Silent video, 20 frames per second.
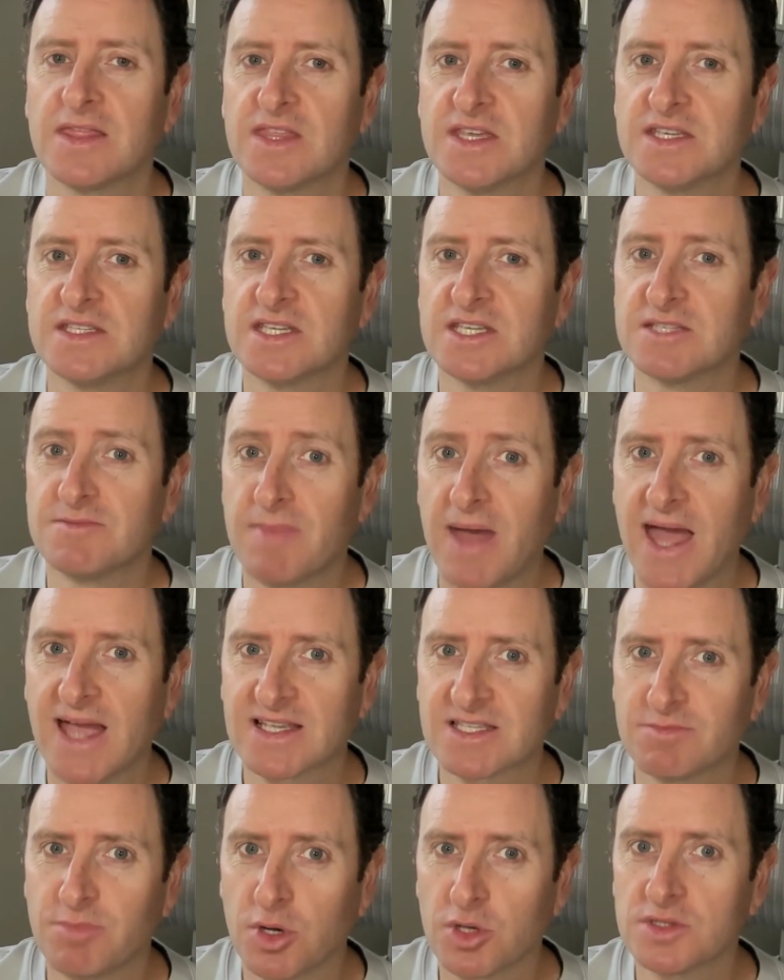This is
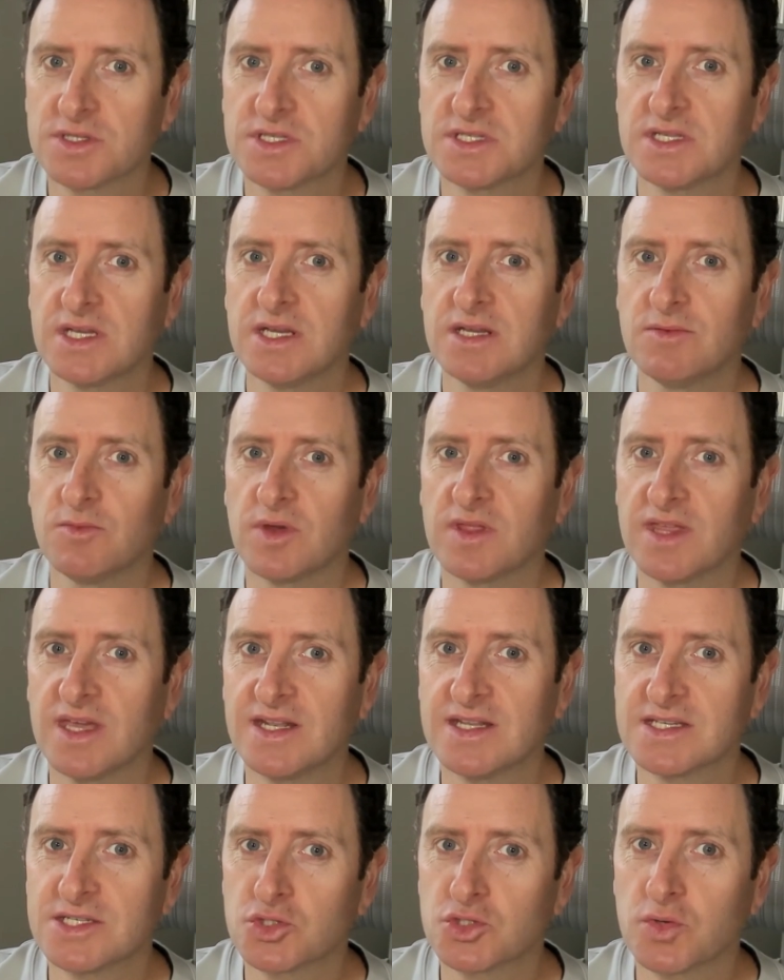Max Bernstein with
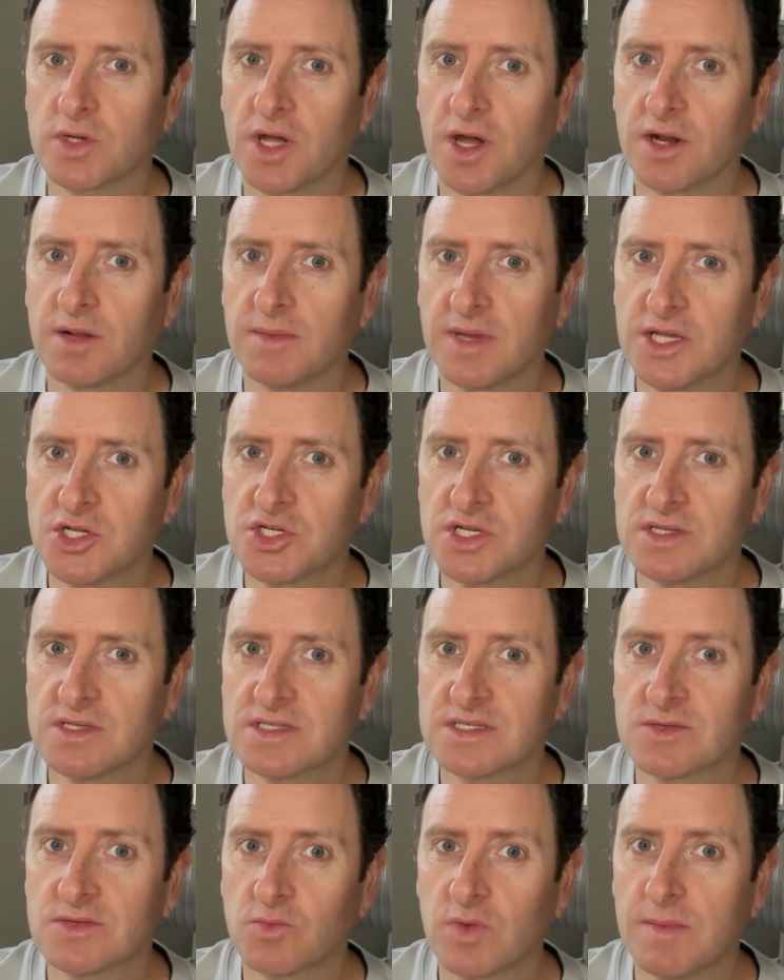Industry
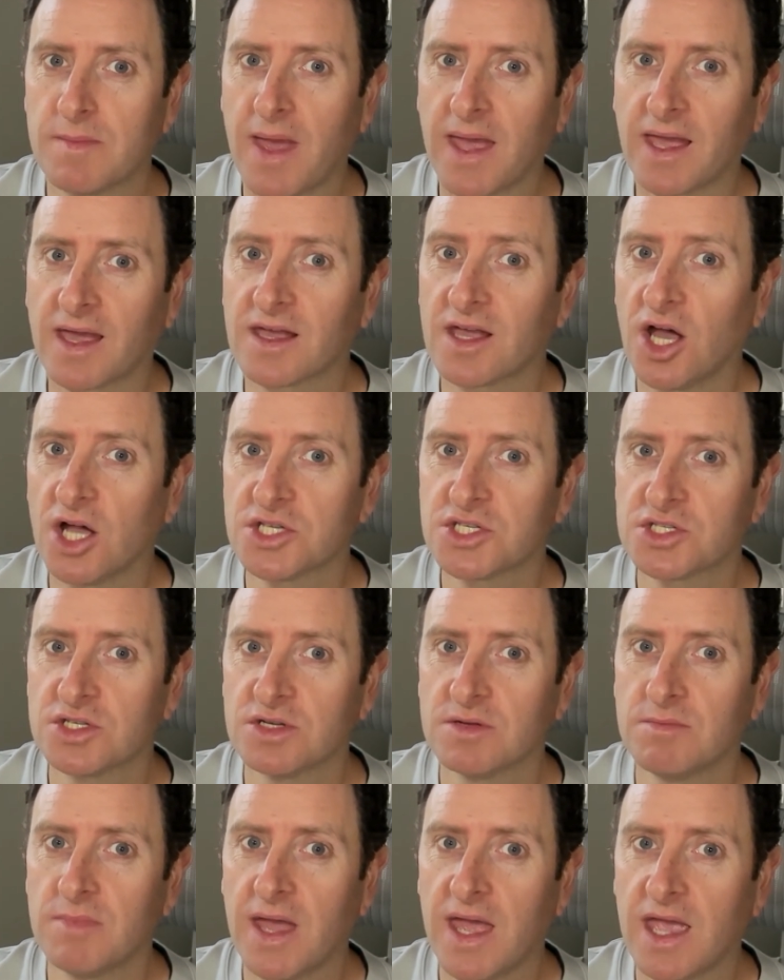Automations. We make
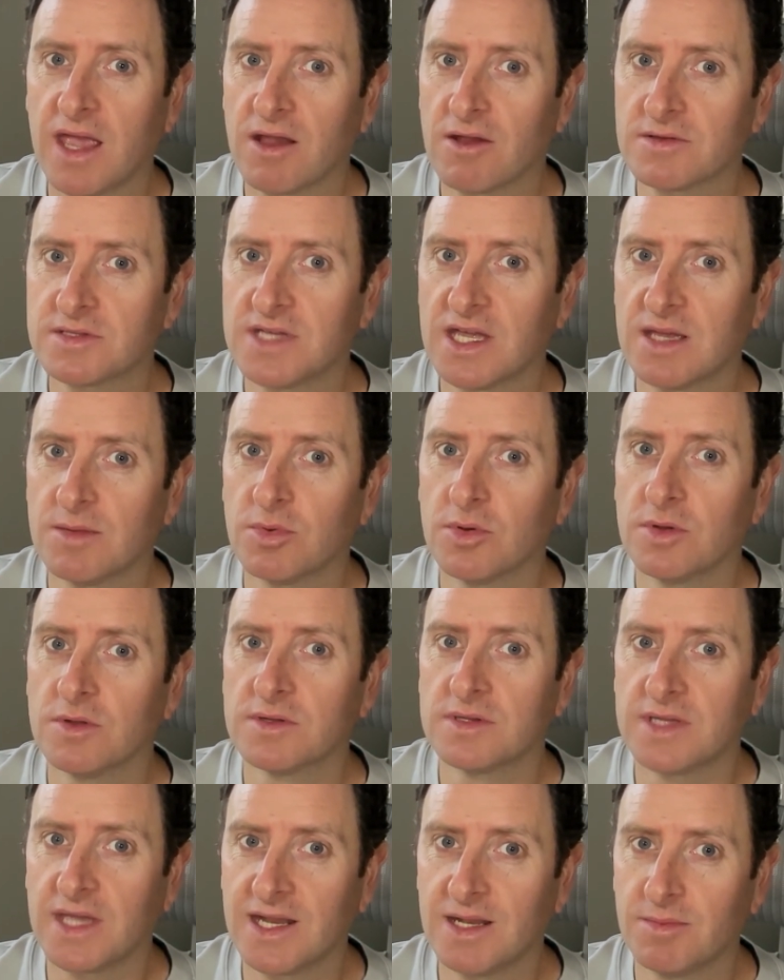custom Airtable
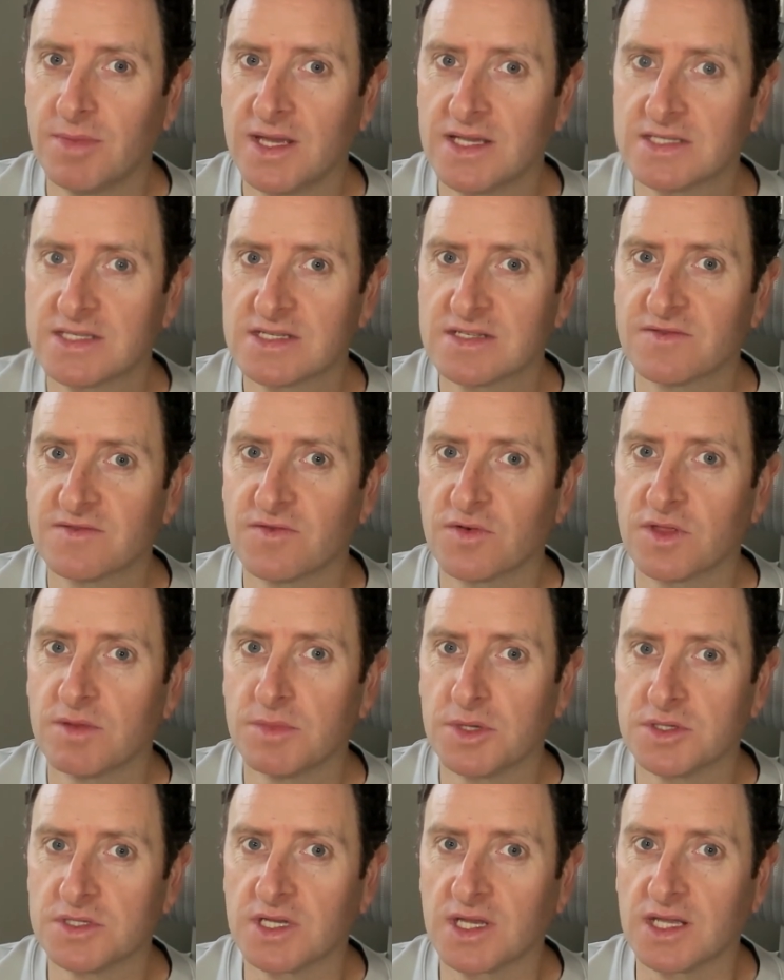databases for the
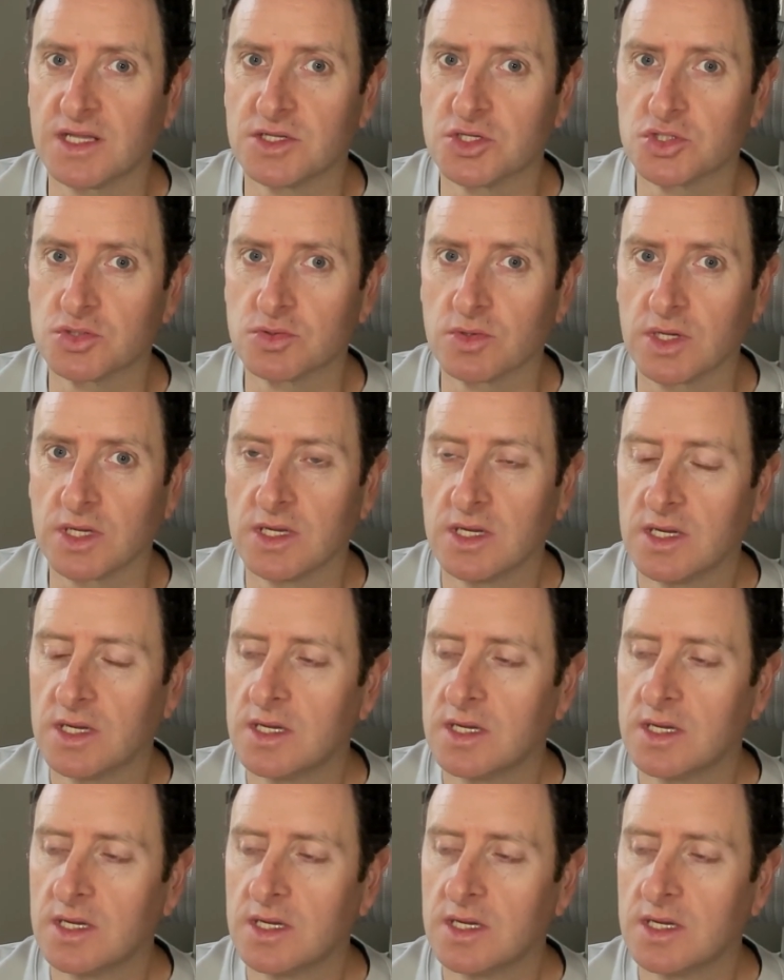music industry.